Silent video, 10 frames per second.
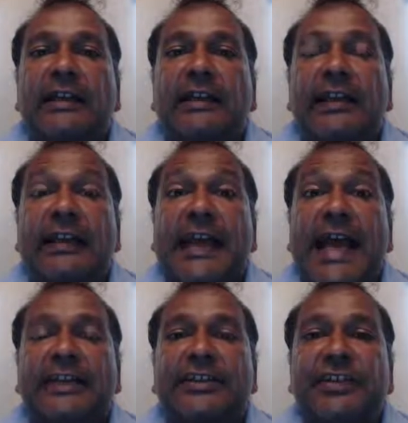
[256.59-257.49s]
that it
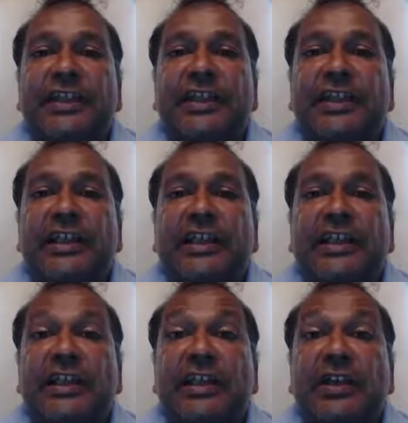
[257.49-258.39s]
actually
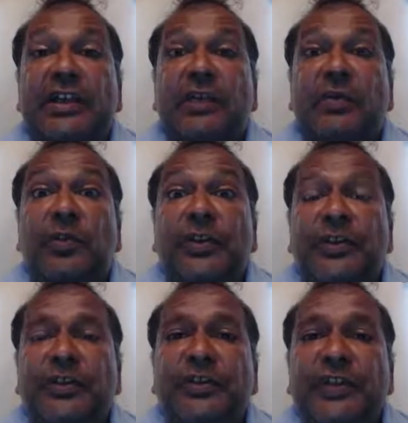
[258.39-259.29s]

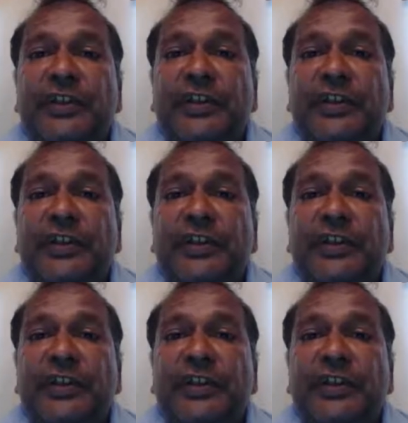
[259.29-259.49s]
reduces